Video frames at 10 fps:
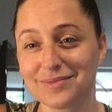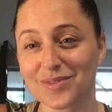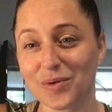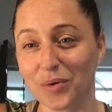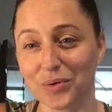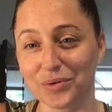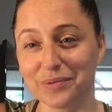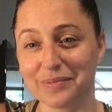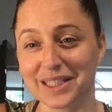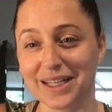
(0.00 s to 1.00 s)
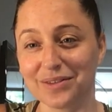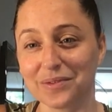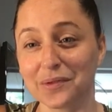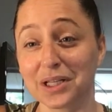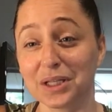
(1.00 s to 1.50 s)
hold me out of
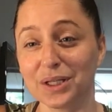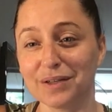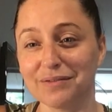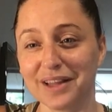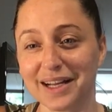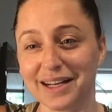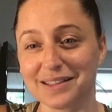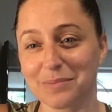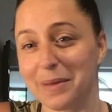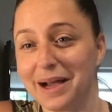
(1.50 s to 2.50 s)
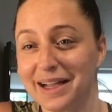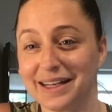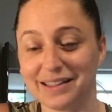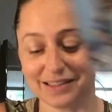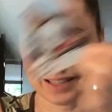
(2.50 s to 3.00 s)
the love that is
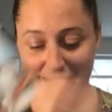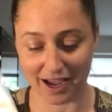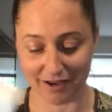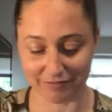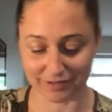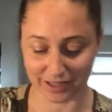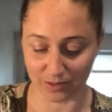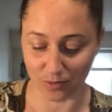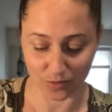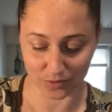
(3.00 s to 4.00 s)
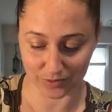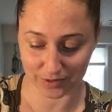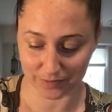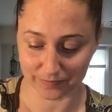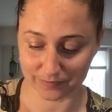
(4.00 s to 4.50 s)
mine to have and hold.
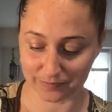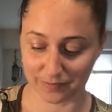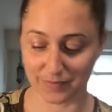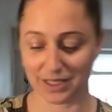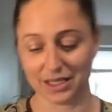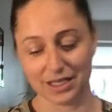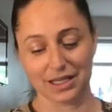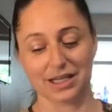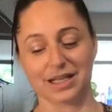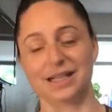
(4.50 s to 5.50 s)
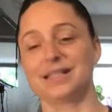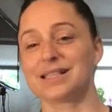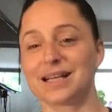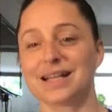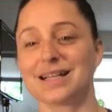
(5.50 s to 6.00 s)
It's
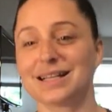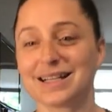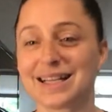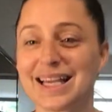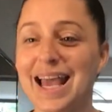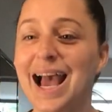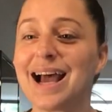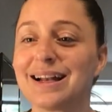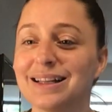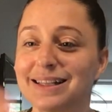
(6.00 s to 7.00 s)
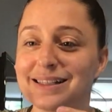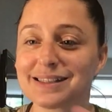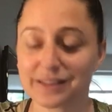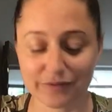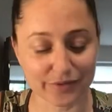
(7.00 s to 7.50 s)
a
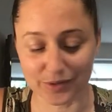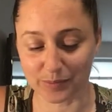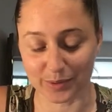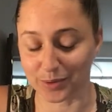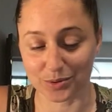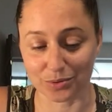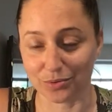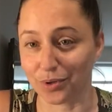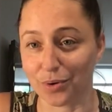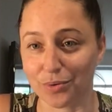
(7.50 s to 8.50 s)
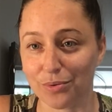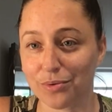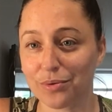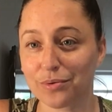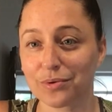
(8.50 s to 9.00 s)
catalyst for spiritual
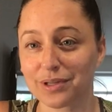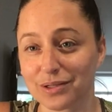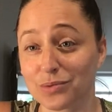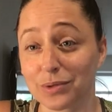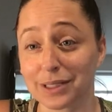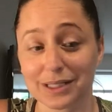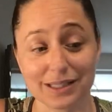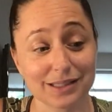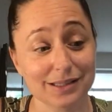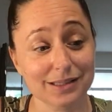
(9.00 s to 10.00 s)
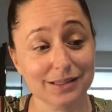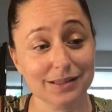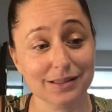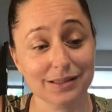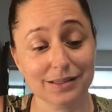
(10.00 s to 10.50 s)
growth, is what it is.
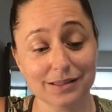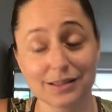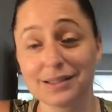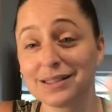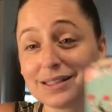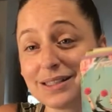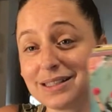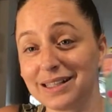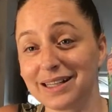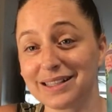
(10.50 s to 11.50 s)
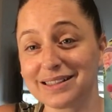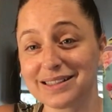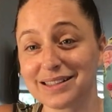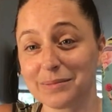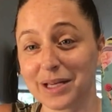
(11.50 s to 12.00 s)
Yeah, it's
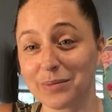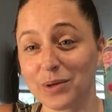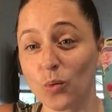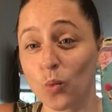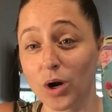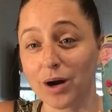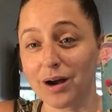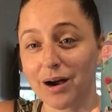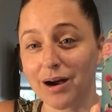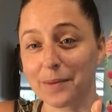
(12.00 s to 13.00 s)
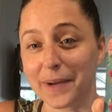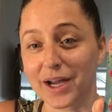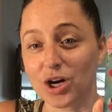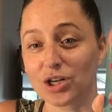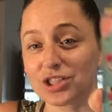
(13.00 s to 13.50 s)
to make me work on my
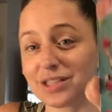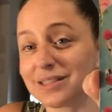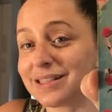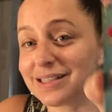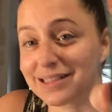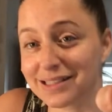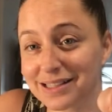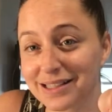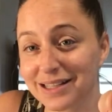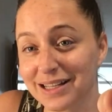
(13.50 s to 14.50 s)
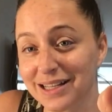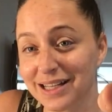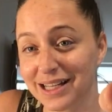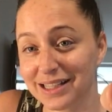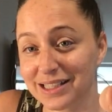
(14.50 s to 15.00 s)
consciousness.
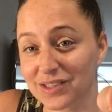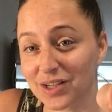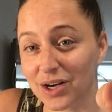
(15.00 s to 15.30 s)
And these